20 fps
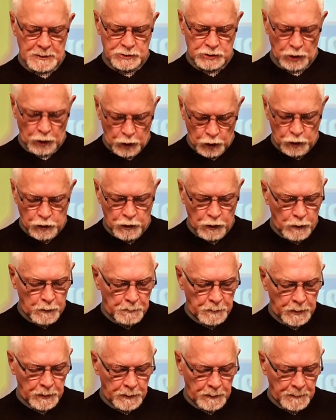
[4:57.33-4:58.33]
to look
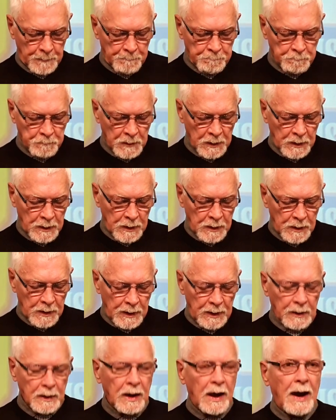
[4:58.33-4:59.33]
up.
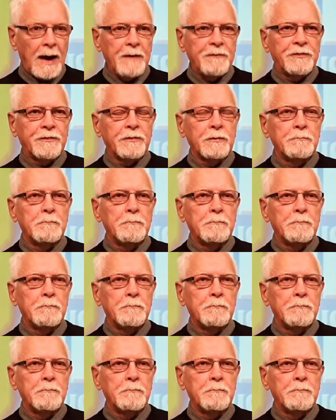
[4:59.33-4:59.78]
In life,